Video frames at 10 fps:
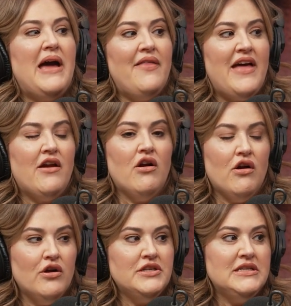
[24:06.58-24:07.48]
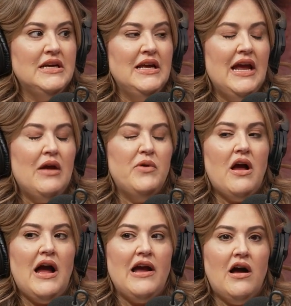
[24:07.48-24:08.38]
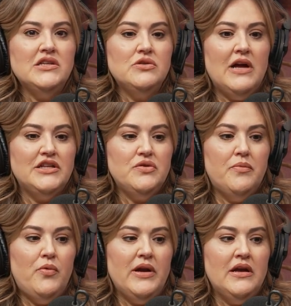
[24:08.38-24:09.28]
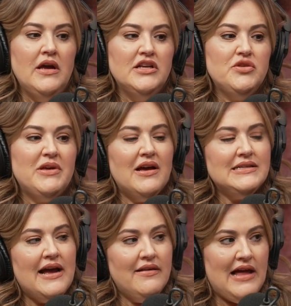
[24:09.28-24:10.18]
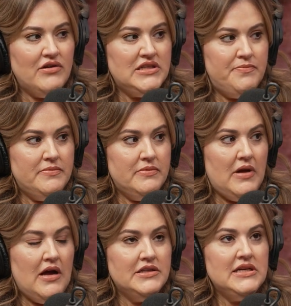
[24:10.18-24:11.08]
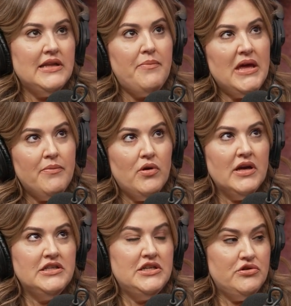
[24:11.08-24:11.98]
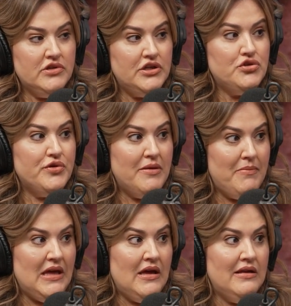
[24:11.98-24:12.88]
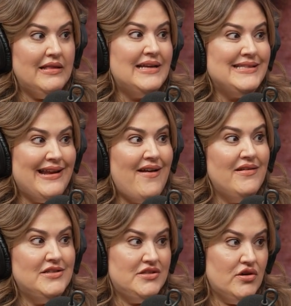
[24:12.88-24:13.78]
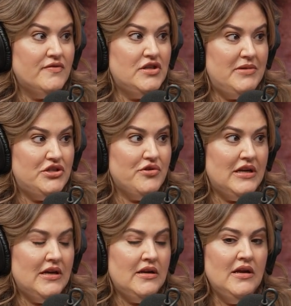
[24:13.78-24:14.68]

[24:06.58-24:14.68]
bad that hurt? And I also got to a point, so because I allowed to let people continually treat me less than I deserve to be treated,